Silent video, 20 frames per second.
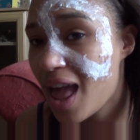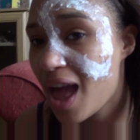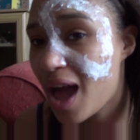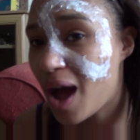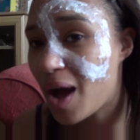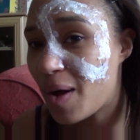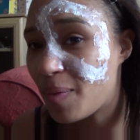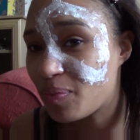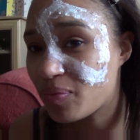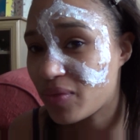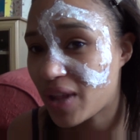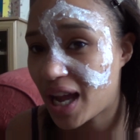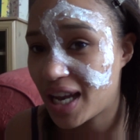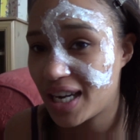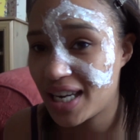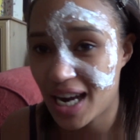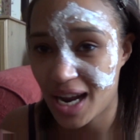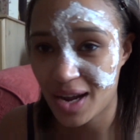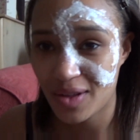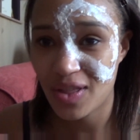
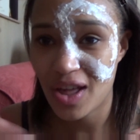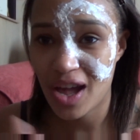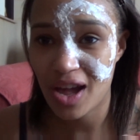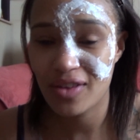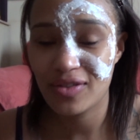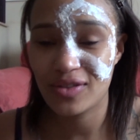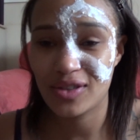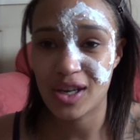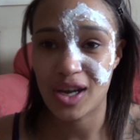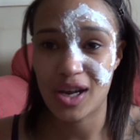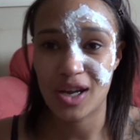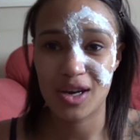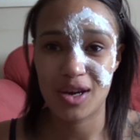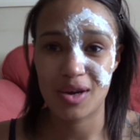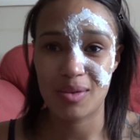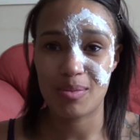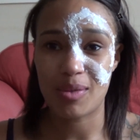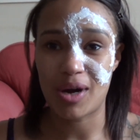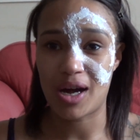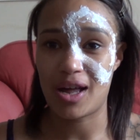and now that I've done
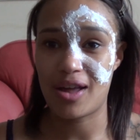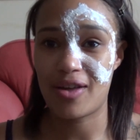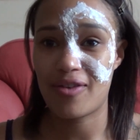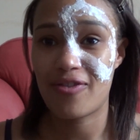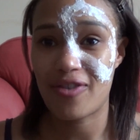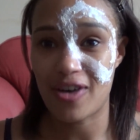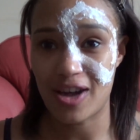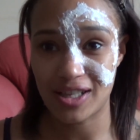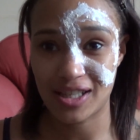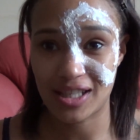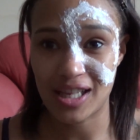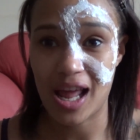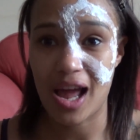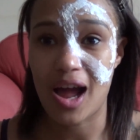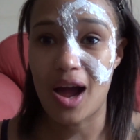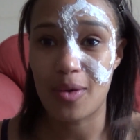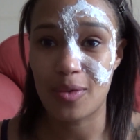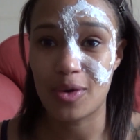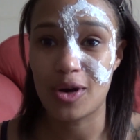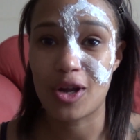my first layer,
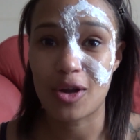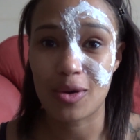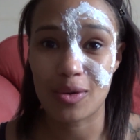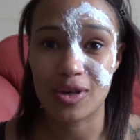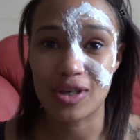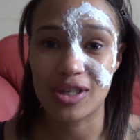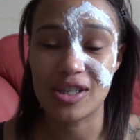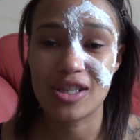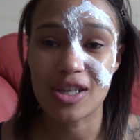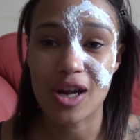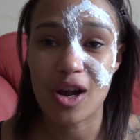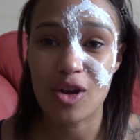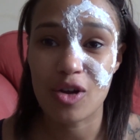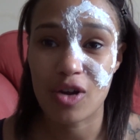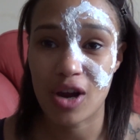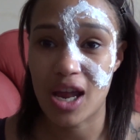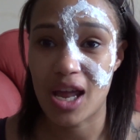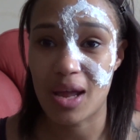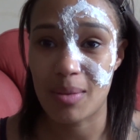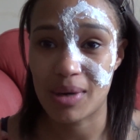I want to go on and start
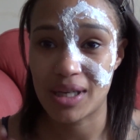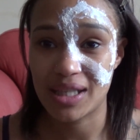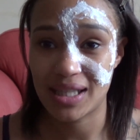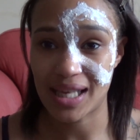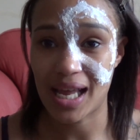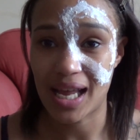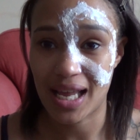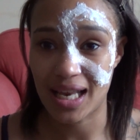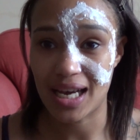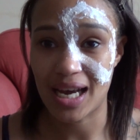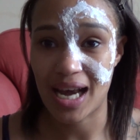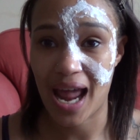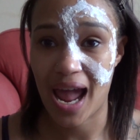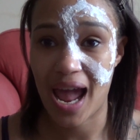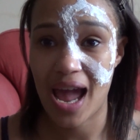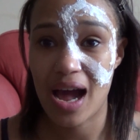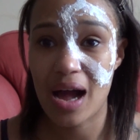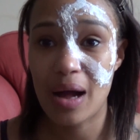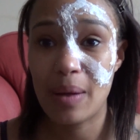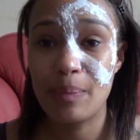creating my second
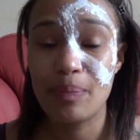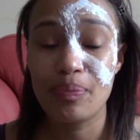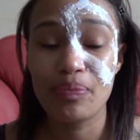layer.